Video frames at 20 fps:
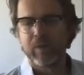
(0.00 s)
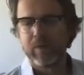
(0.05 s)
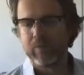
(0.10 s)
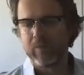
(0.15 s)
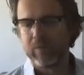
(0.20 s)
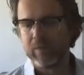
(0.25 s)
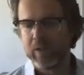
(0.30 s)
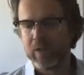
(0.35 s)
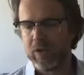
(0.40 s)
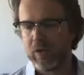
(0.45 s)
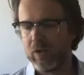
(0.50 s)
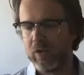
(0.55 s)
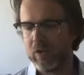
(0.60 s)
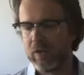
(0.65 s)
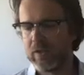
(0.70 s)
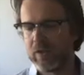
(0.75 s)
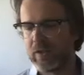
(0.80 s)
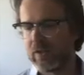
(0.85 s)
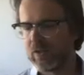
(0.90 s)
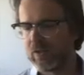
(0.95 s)

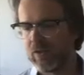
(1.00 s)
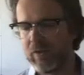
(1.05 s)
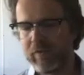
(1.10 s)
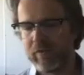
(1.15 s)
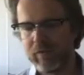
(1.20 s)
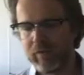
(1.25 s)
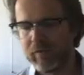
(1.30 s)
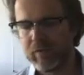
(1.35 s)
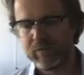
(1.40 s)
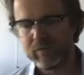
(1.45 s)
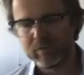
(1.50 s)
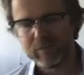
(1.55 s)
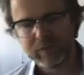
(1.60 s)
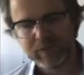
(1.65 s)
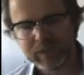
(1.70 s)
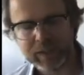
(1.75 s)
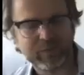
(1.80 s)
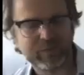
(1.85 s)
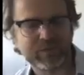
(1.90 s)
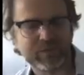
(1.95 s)
because it sort of
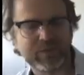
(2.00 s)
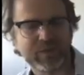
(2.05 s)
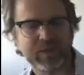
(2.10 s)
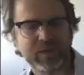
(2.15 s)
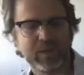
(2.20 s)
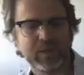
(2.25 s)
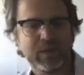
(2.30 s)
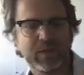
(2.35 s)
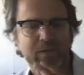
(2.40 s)
gives